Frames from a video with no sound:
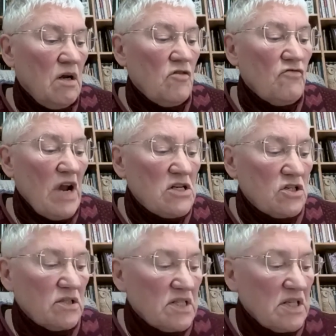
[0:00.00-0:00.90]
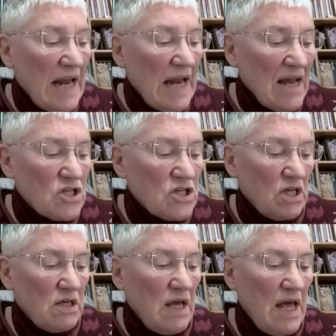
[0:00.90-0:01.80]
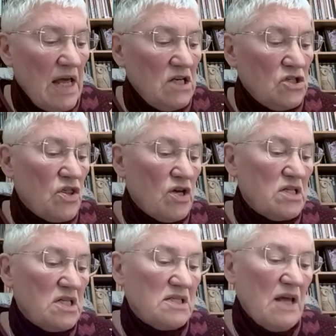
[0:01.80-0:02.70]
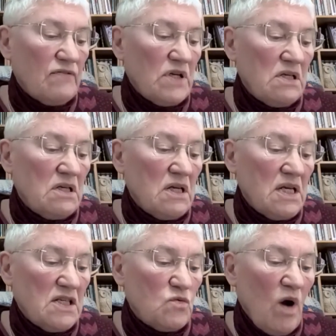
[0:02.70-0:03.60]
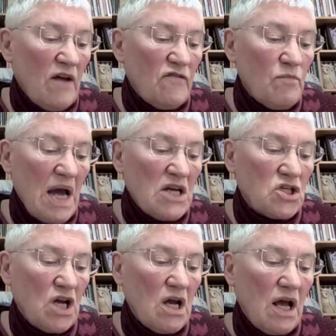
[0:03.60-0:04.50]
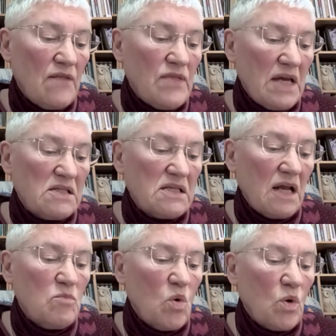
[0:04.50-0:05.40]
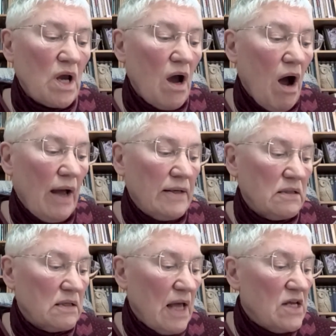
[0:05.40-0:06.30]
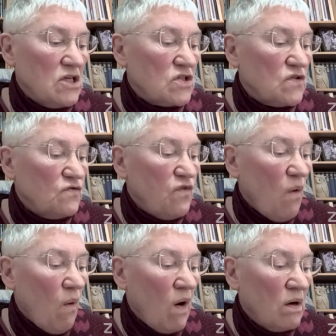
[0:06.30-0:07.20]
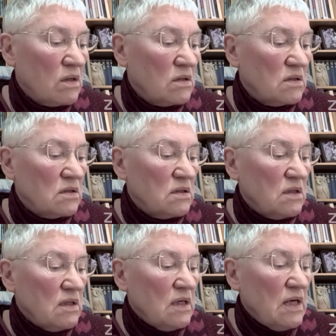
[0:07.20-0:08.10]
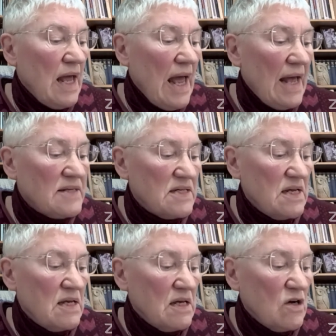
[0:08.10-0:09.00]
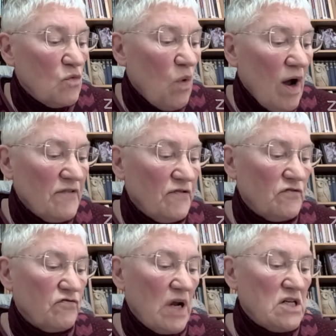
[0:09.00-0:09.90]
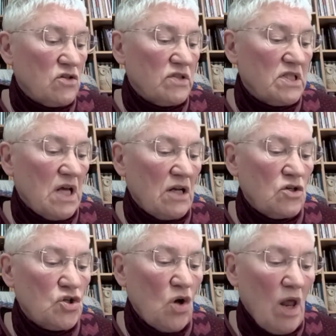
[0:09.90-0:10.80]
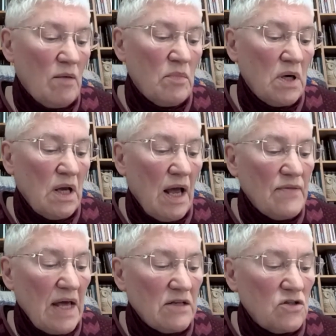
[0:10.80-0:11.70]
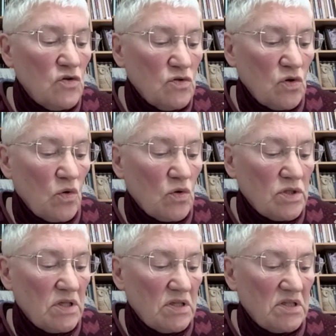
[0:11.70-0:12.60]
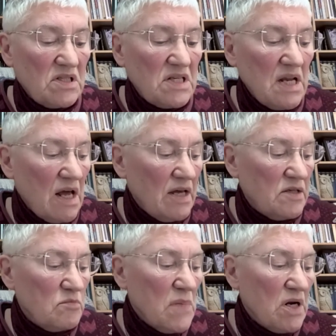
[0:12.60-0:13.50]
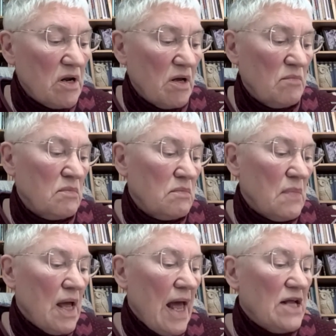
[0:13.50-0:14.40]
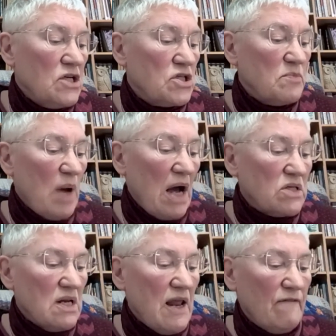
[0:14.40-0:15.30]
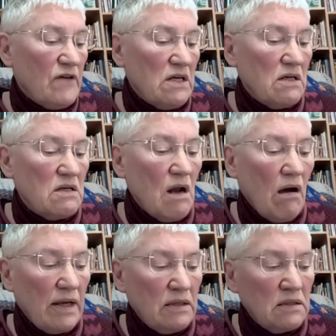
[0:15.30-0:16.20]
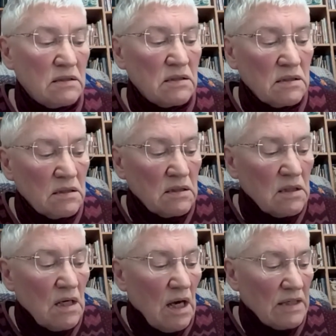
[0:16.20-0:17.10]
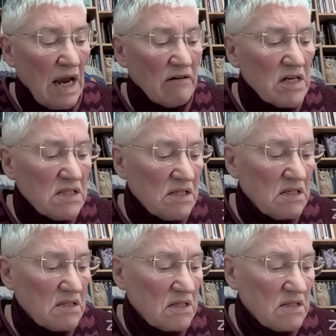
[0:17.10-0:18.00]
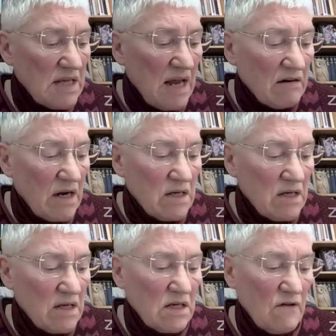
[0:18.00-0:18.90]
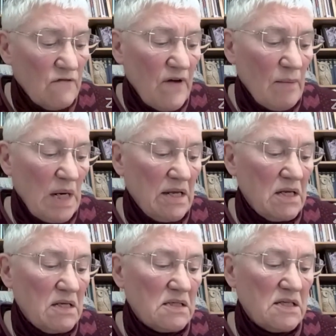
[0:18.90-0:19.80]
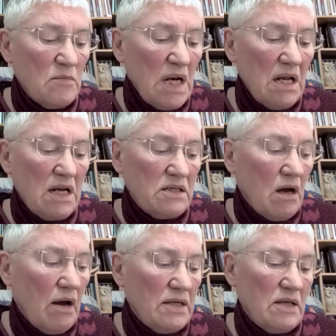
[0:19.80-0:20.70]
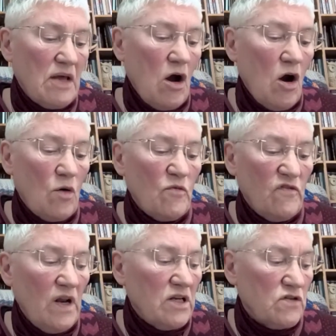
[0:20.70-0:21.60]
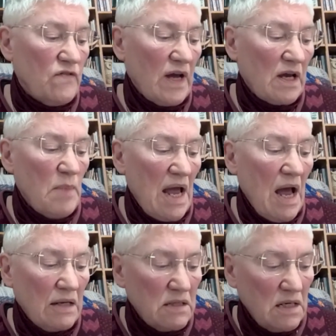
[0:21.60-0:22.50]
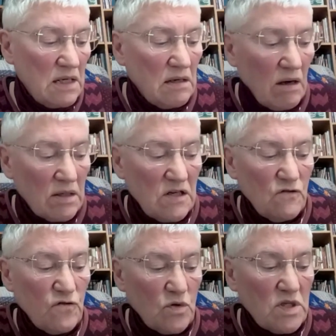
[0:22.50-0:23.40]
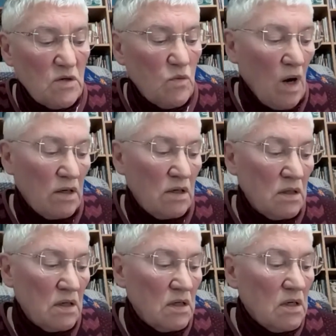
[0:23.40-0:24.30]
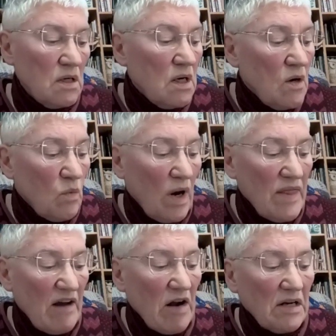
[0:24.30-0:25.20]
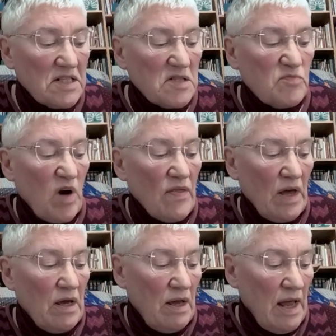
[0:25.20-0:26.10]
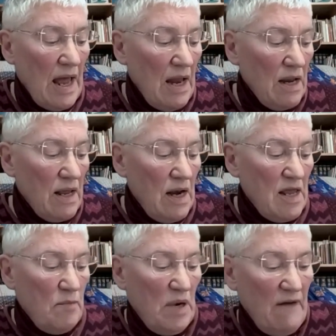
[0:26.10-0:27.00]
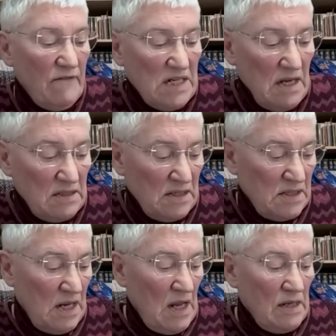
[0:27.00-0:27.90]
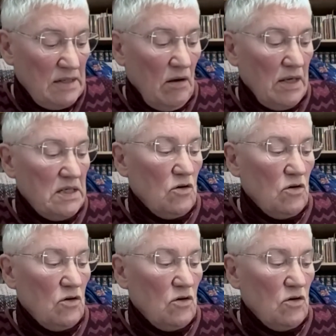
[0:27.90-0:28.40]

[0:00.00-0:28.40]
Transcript: Rachel's son Asher, aged 37, his wife Masha, and their son Mordecai, aged 4. Etty, wife of Rachel's son Sholem, and their two daughters, Tzila and Miriam, aged about 11 and 9. And Harry's sister Sarah and her family similarly died in their home village of Akmean in 1941, while their eldest brother, Elialib Levitas, died